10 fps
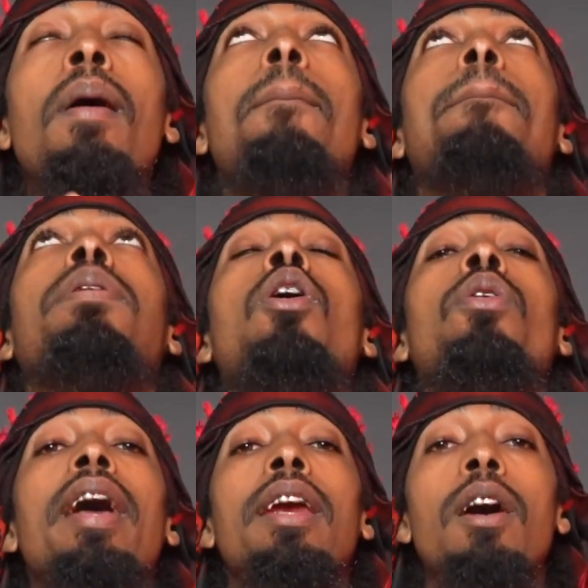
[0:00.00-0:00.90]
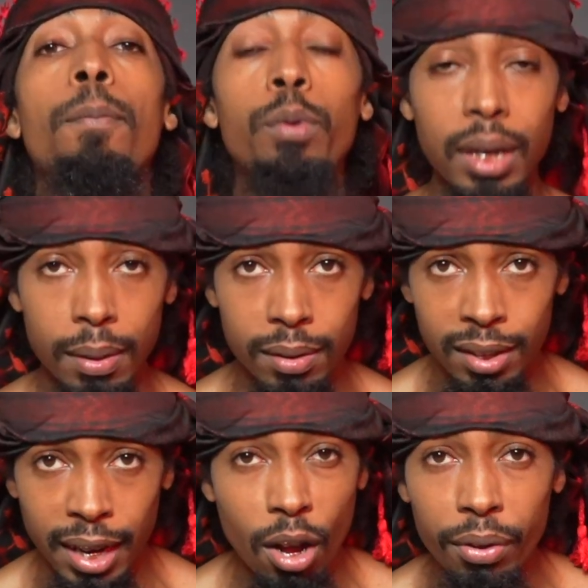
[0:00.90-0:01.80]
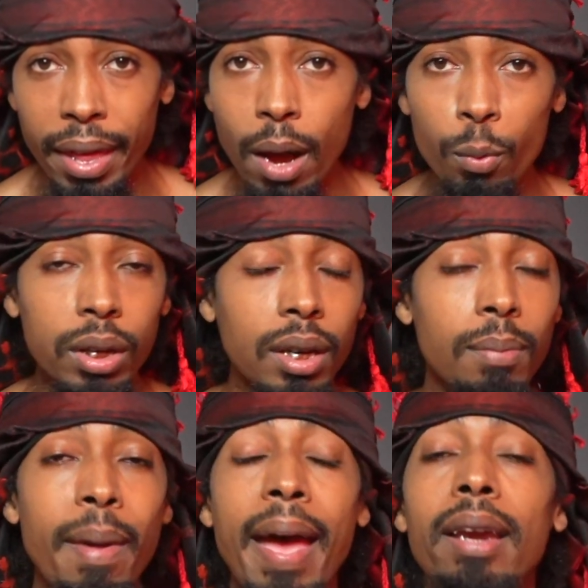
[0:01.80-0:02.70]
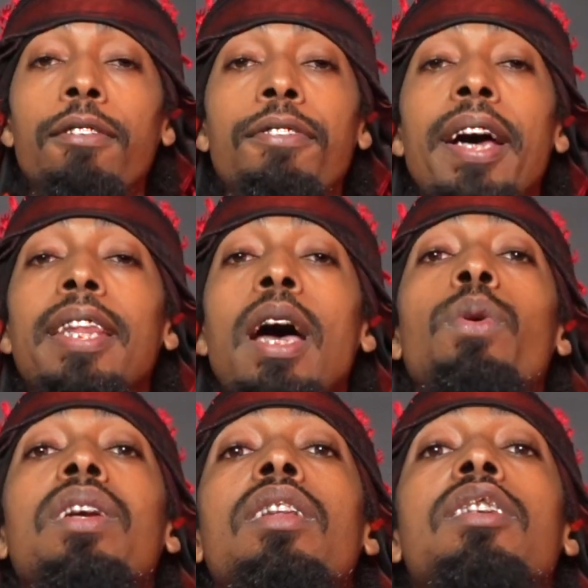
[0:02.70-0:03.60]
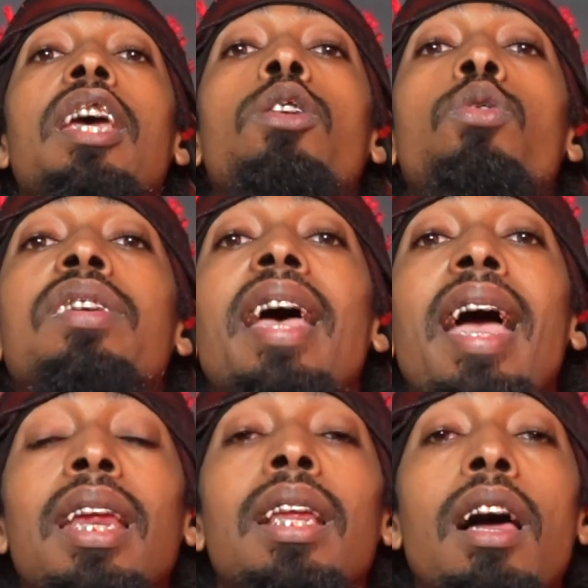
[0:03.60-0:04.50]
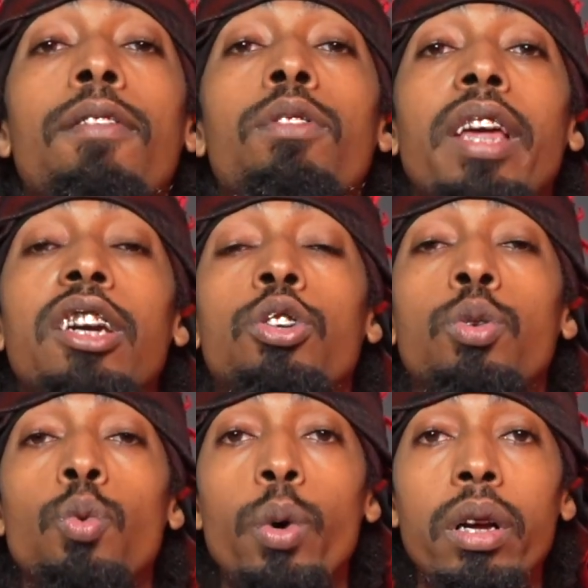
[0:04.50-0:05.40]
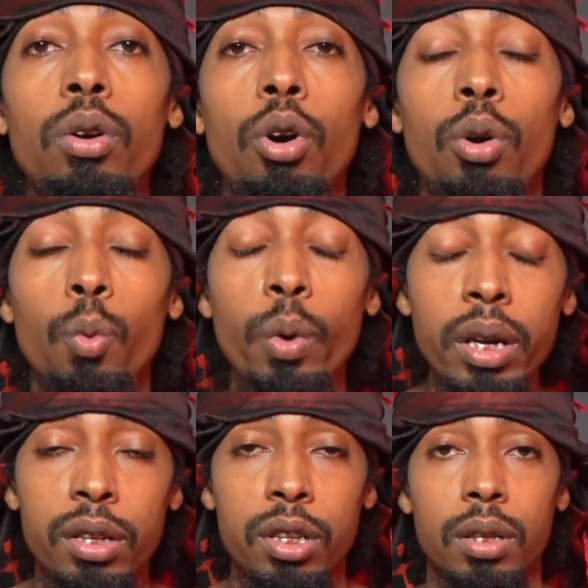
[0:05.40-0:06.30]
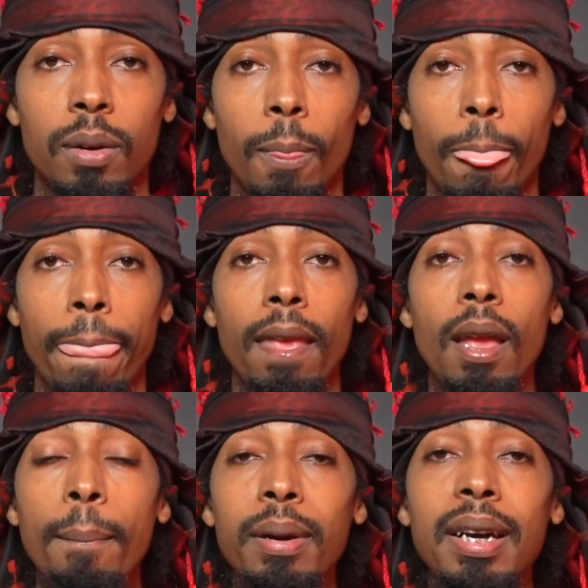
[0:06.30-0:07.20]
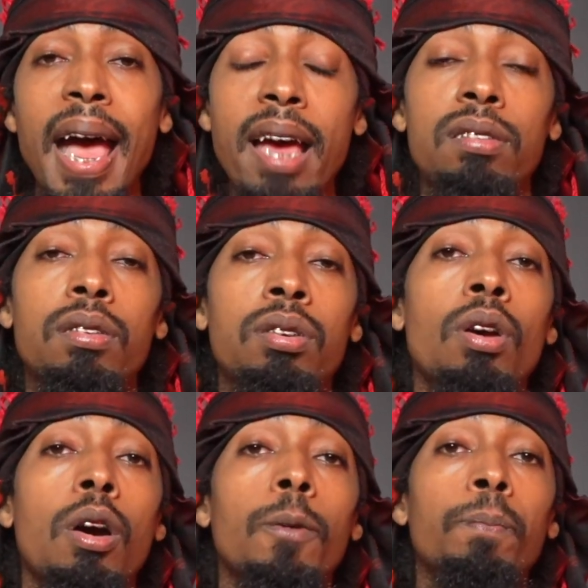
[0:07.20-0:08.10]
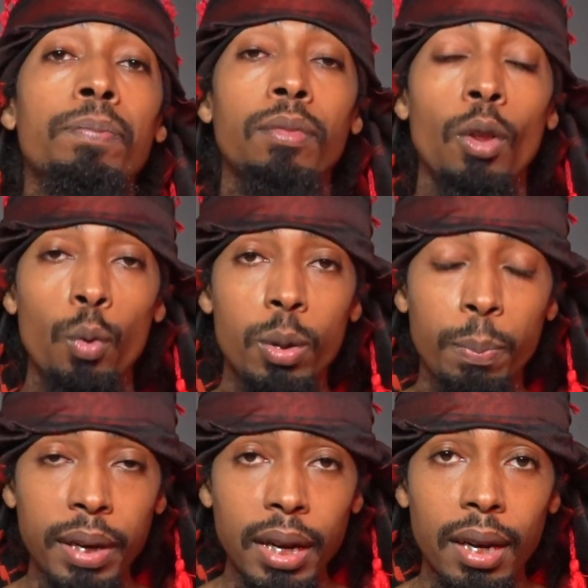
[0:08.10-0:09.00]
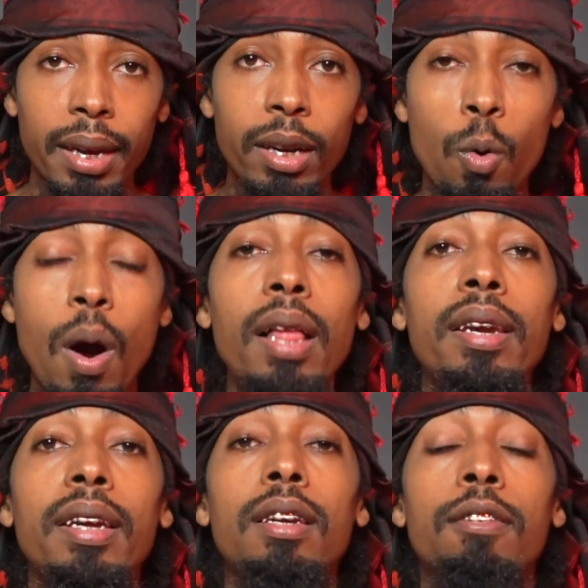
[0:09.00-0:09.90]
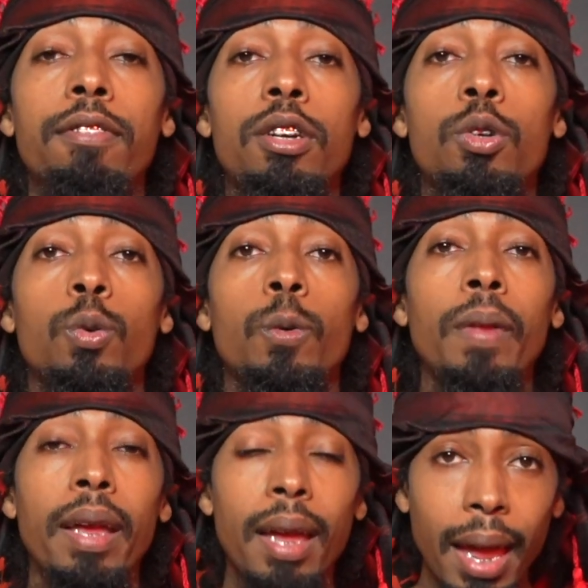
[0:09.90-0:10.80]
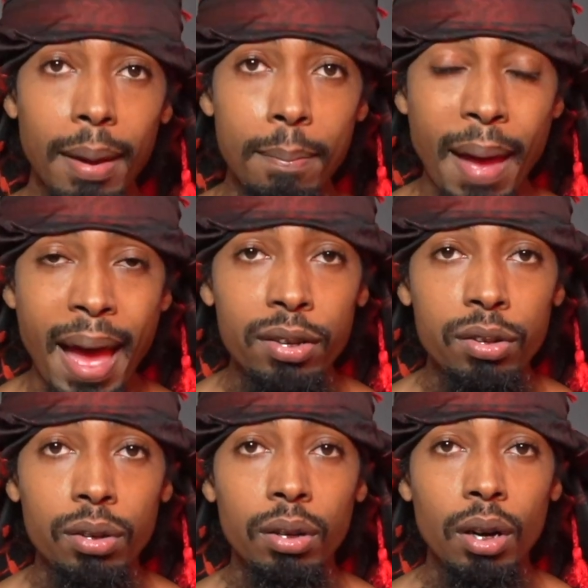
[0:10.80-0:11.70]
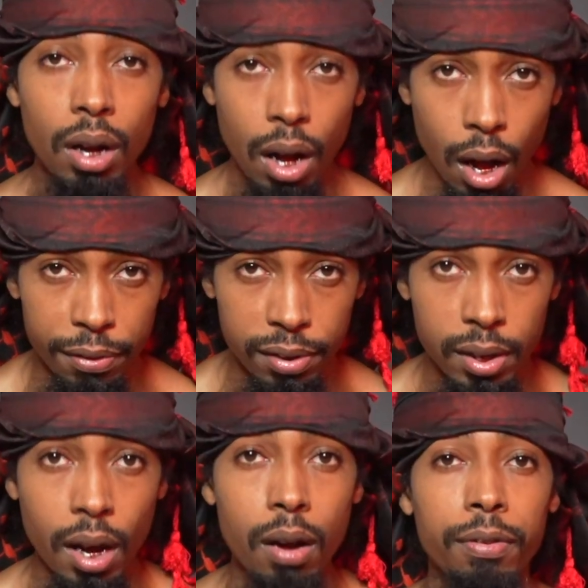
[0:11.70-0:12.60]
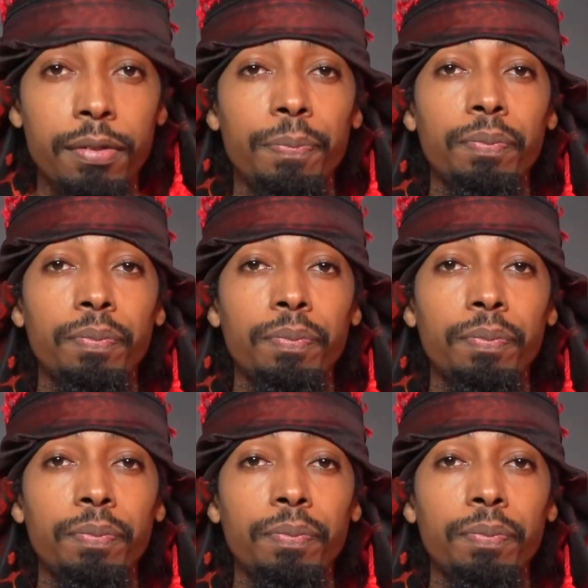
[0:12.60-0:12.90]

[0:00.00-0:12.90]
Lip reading: blow that up. We could scale that. We can magnify that. We can take you to any level that you will or wish. But it has to start with being a quality individual, a master of self.